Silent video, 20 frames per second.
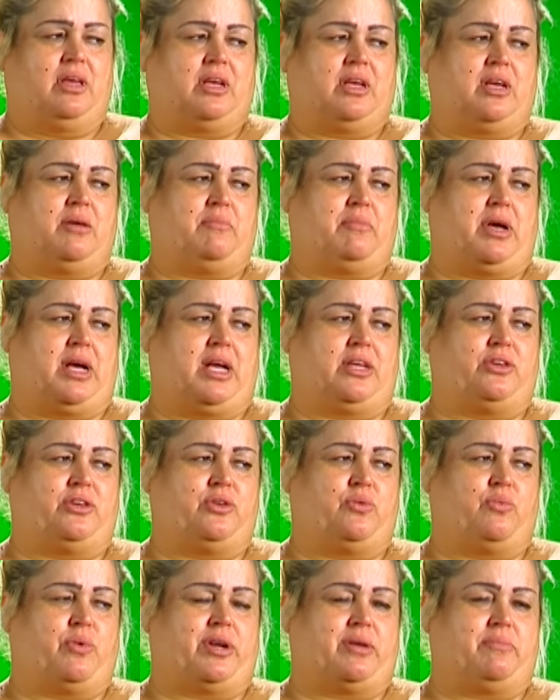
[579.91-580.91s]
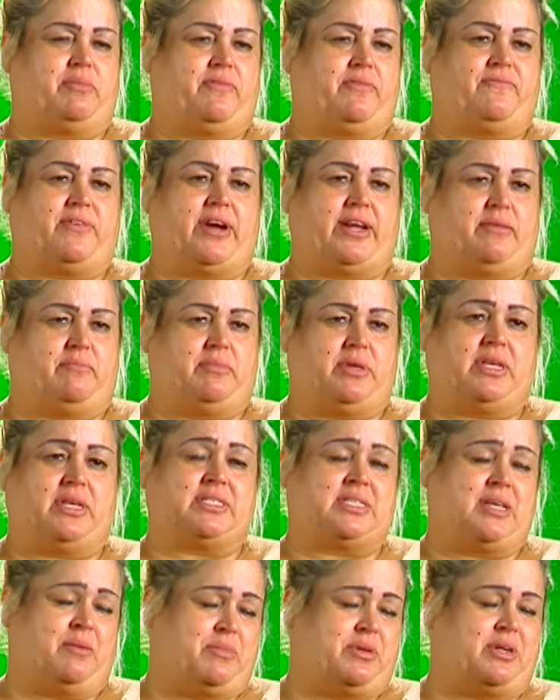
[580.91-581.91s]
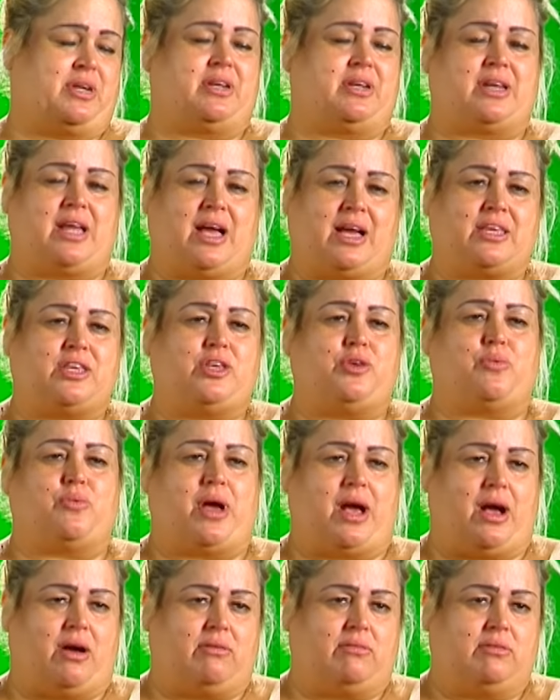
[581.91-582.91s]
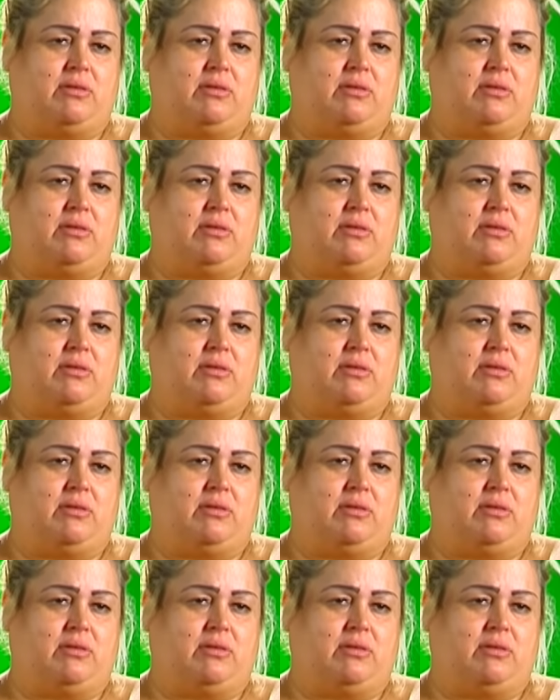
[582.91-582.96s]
come on, you don't want to be fighting me because I'm going to knock you out.